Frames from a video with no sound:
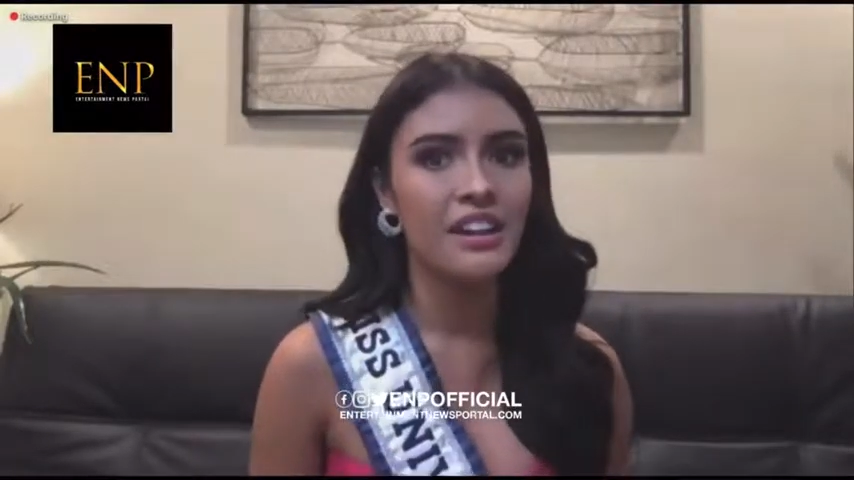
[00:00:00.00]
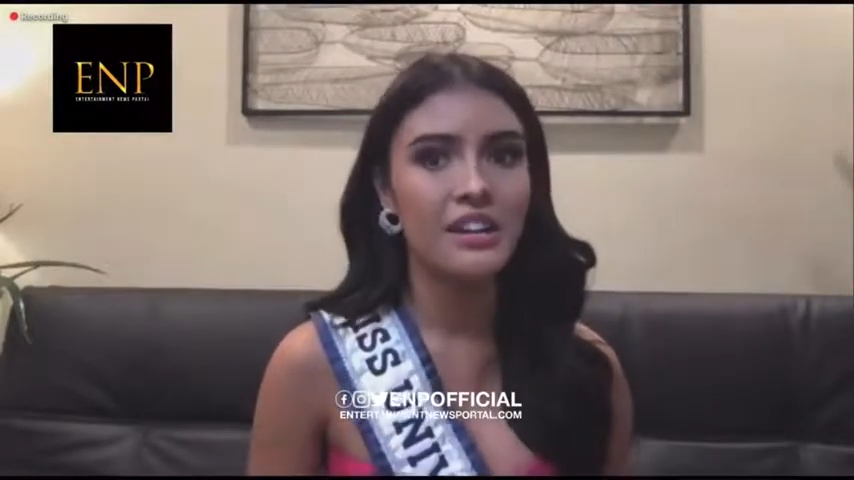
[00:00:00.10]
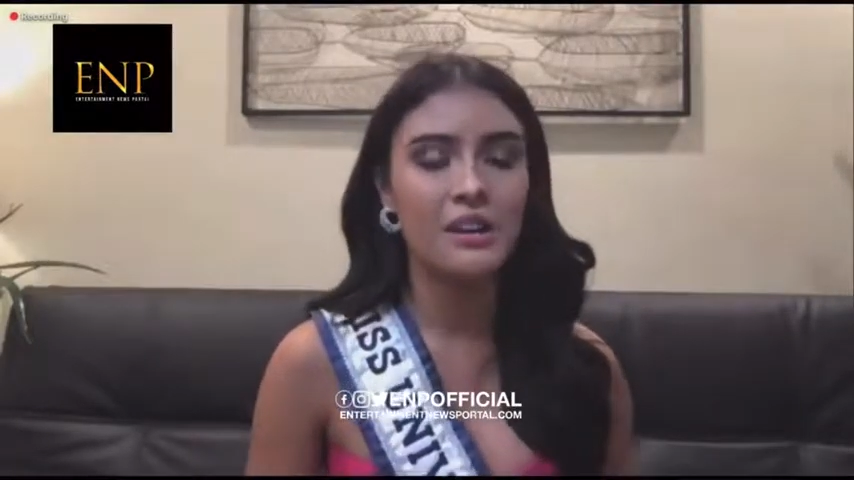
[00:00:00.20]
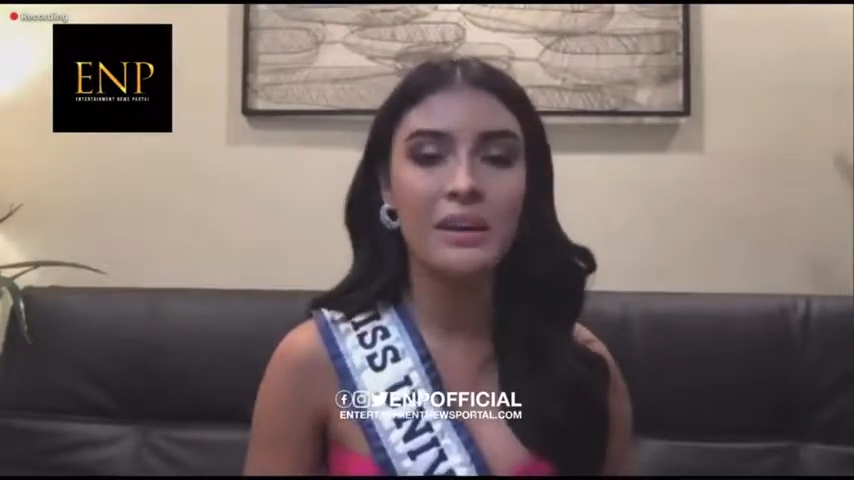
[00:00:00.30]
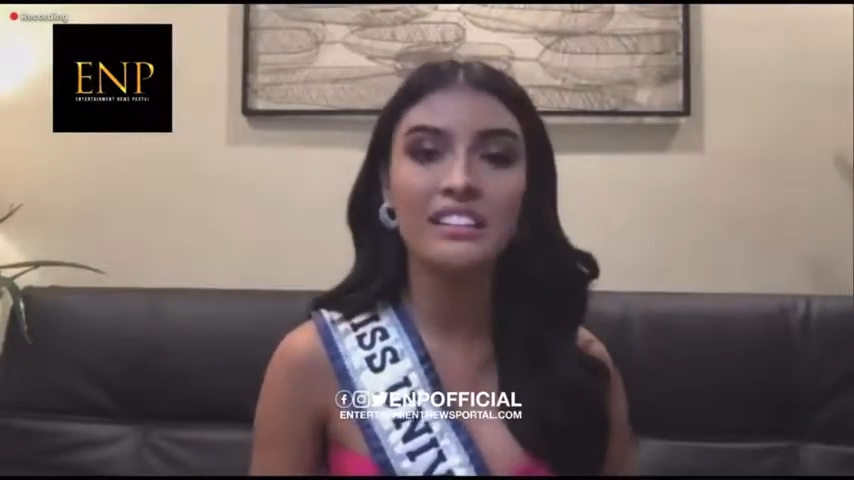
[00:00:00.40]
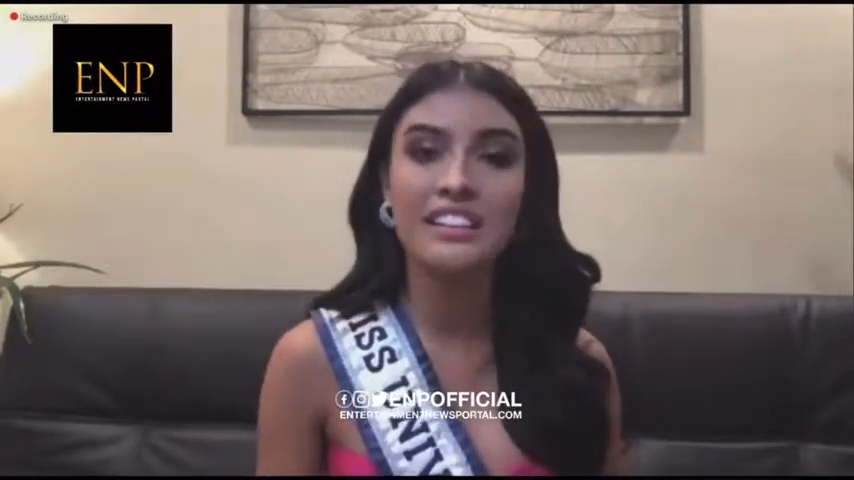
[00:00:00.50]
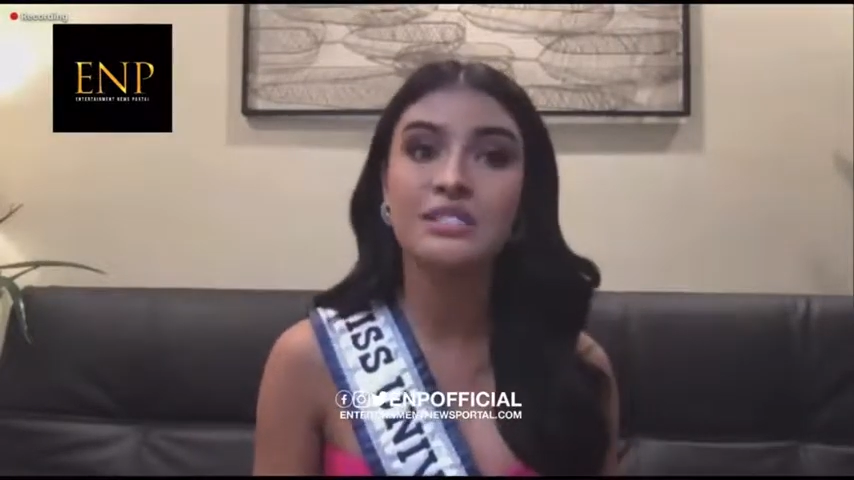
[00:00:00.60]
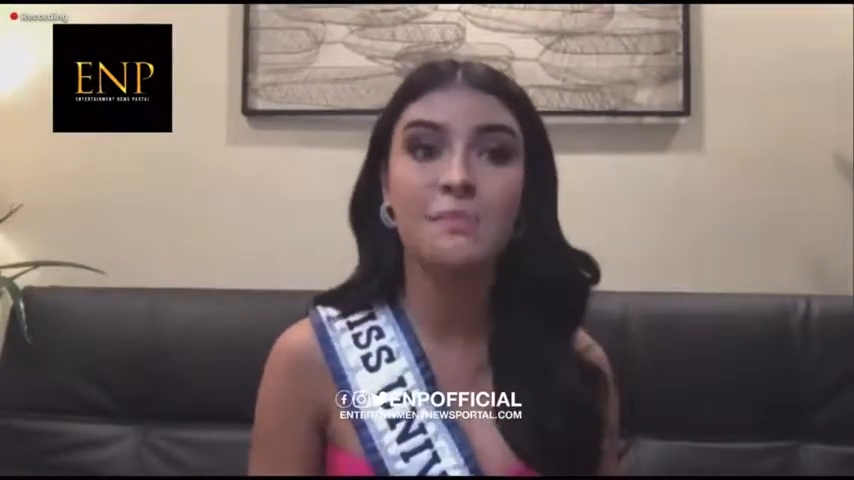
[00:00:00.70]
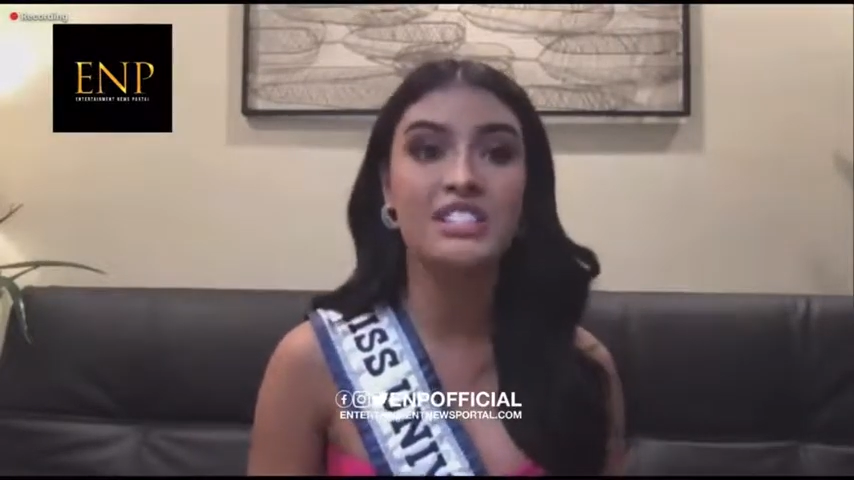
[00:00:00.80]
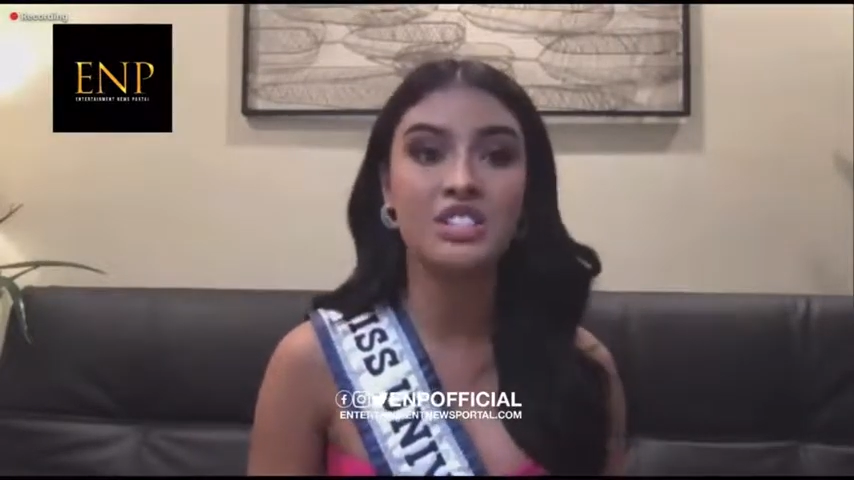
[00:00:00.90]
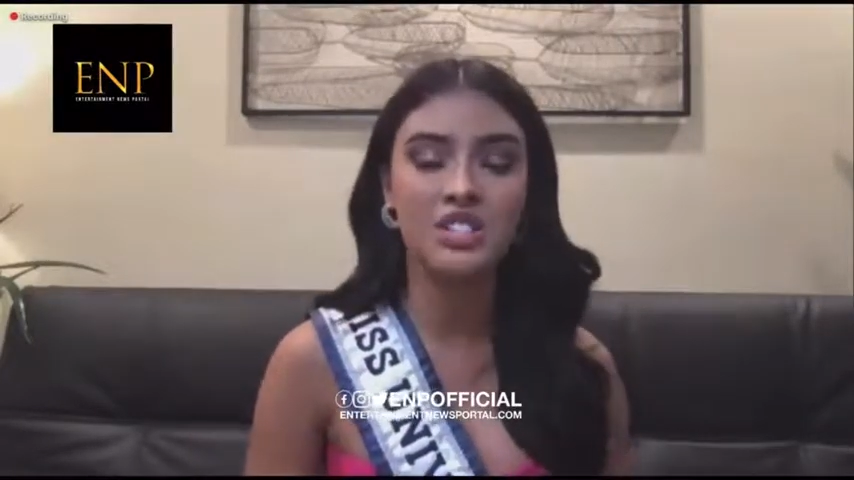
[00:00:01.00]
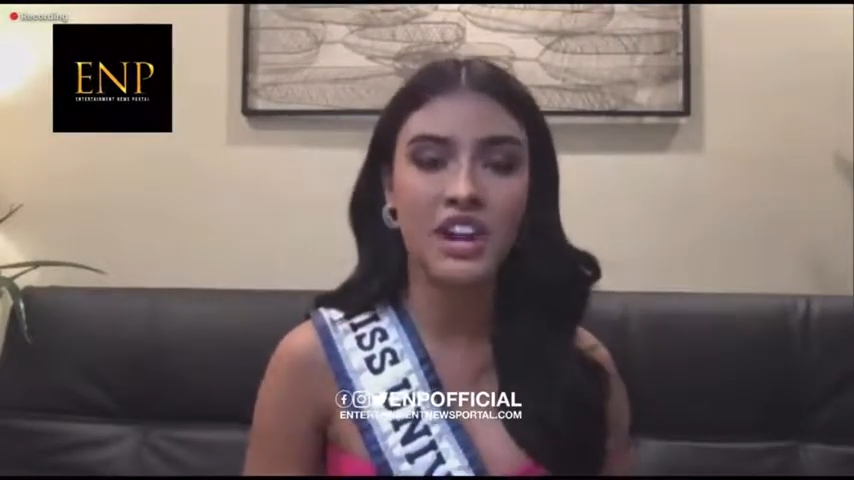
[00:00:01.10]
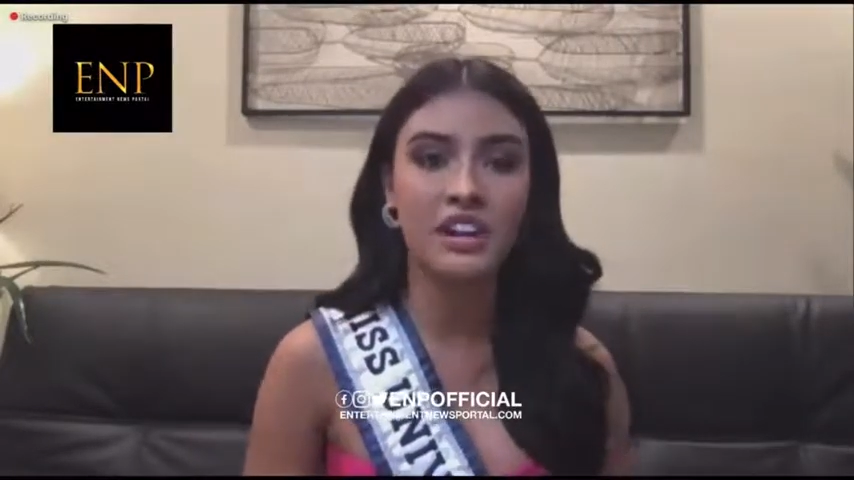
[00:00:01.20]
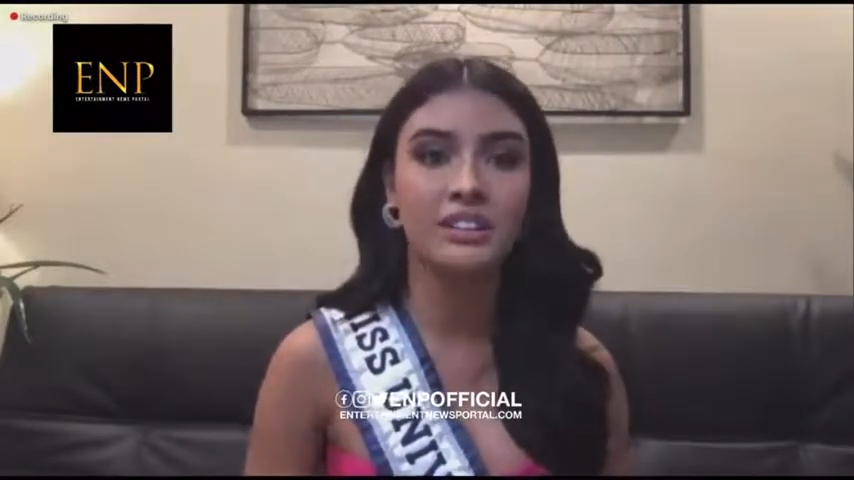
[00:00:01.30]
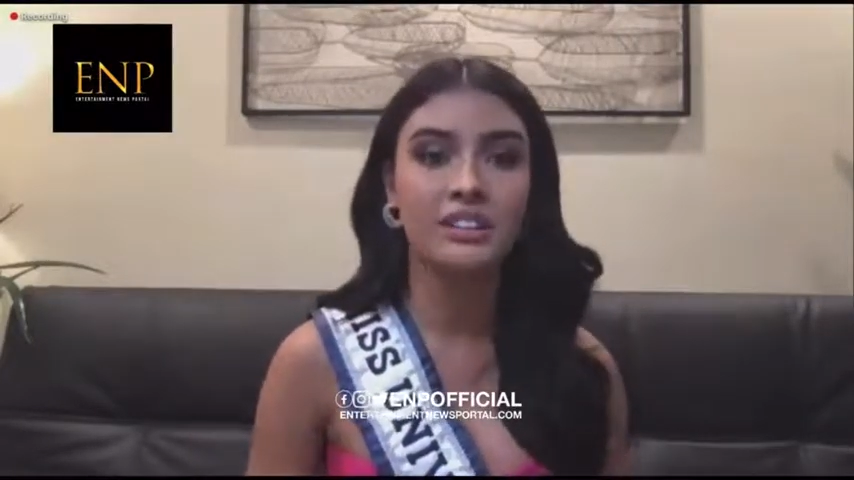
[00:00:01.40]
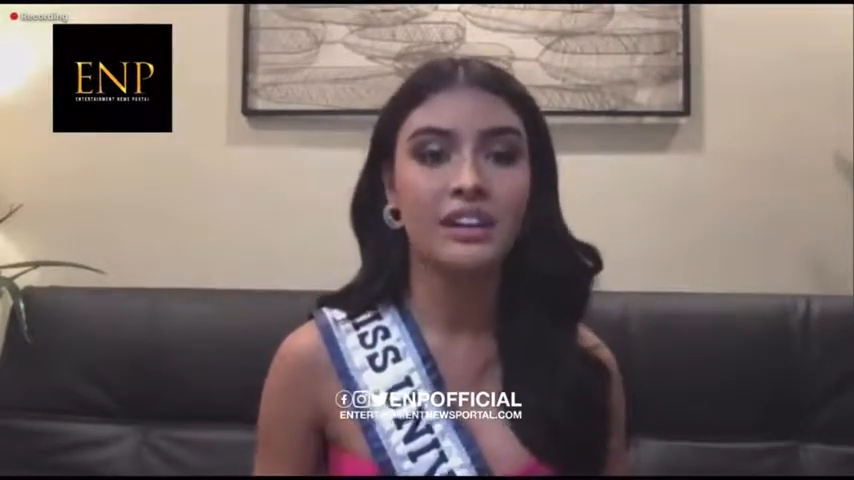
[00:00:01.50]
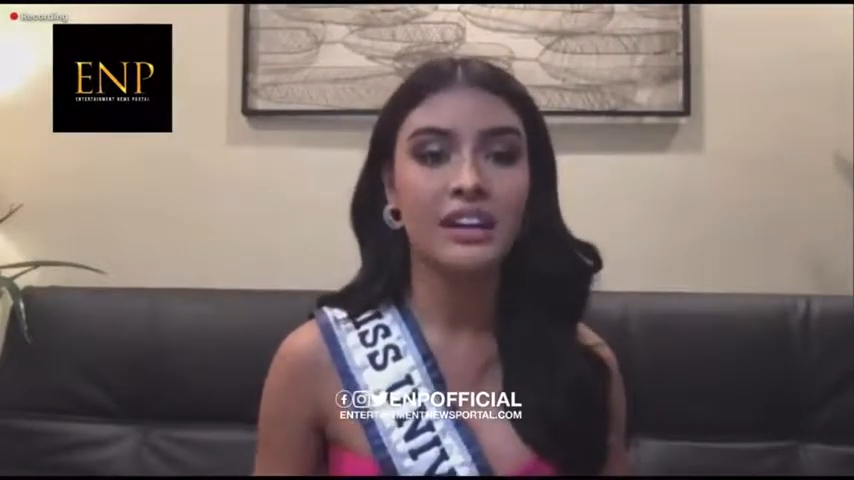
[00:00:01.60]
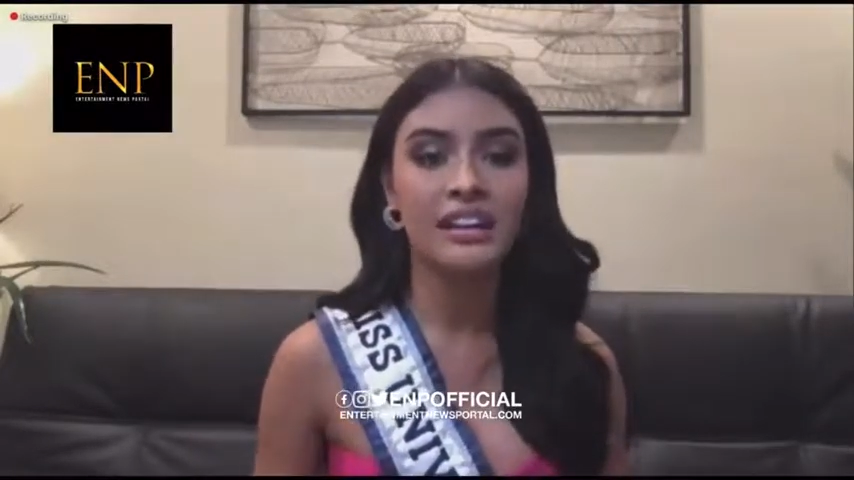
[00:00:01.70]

you know, it is best shared,